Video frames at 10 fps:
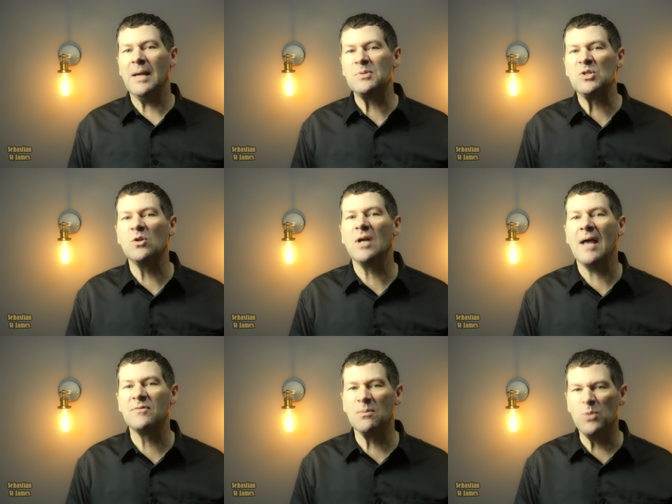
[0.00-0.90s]
up soon, I
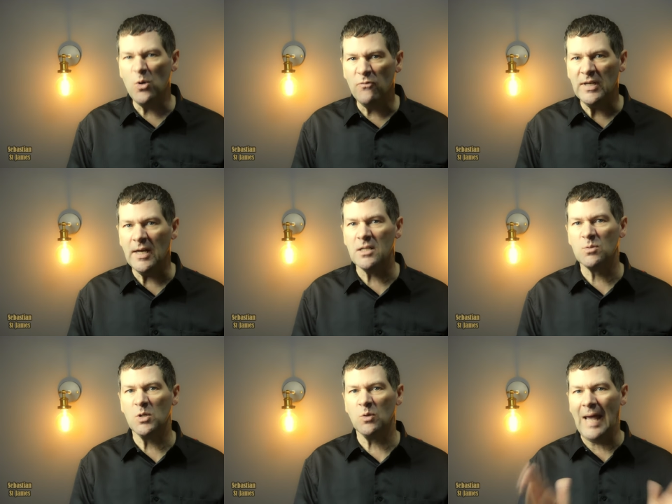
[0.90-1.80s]
have some new
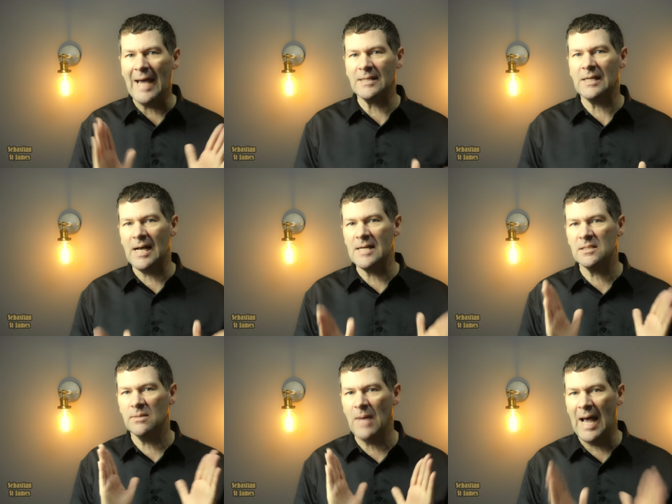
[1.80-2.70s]
videos which will
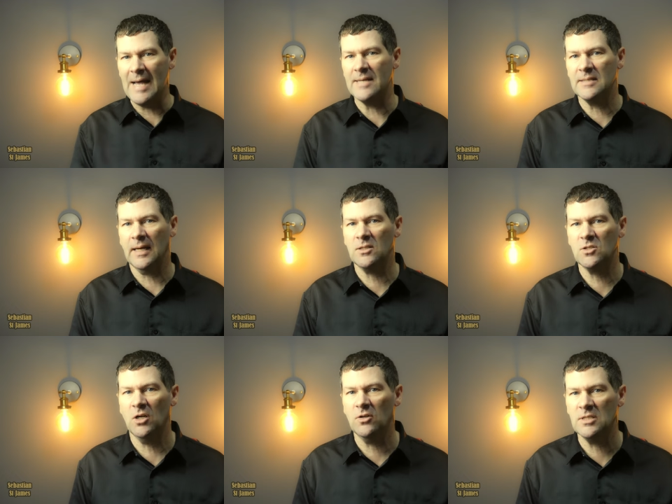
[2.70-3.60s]
analyse some ASX
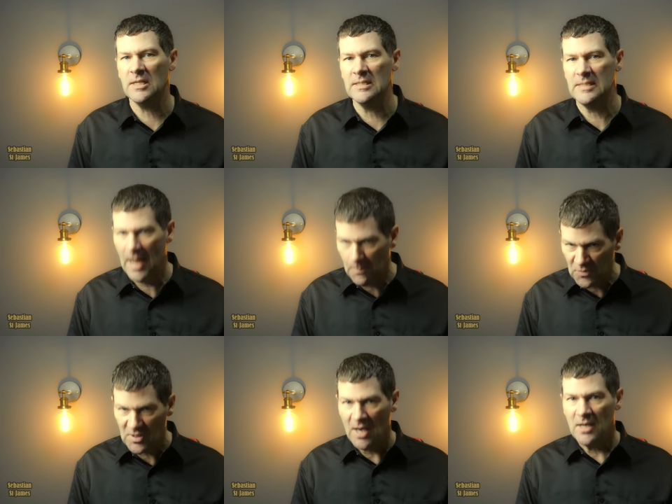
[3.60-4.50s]
stocks in
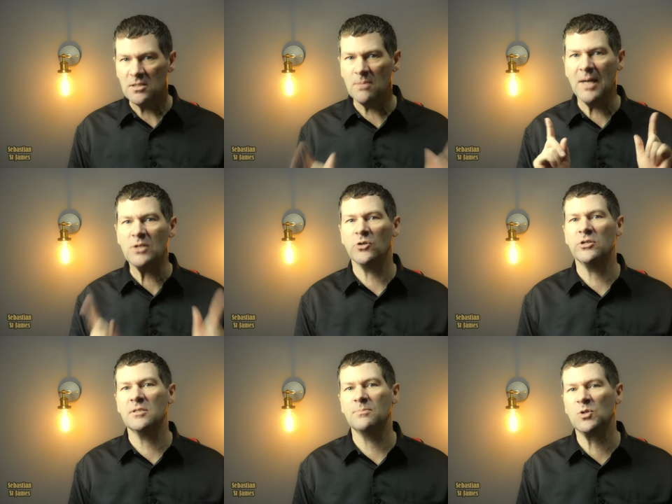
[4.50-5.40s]
depth, so make sure
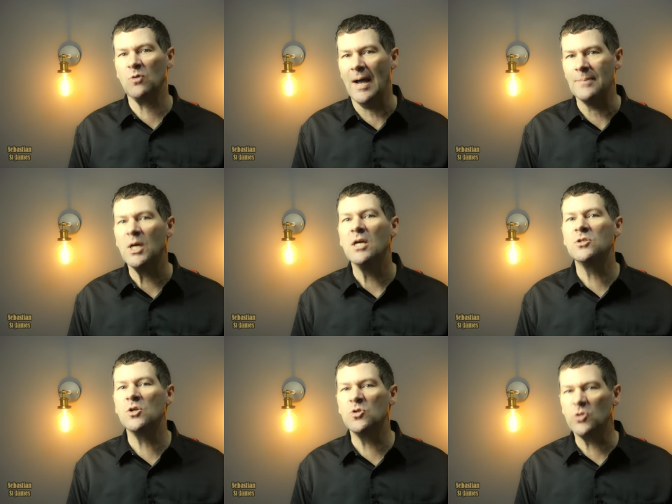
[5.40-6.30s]
you're subscribed
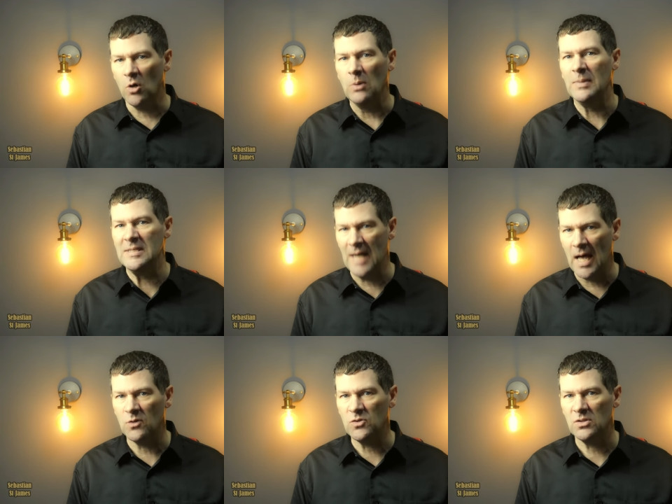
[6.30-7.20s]
so you don't miss
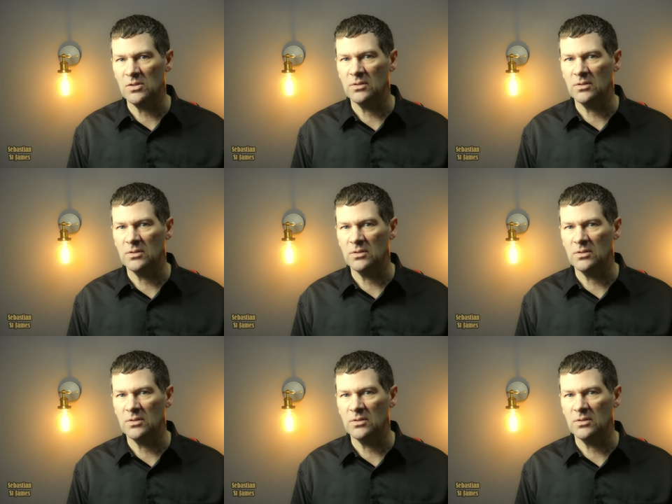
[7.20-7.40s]
out.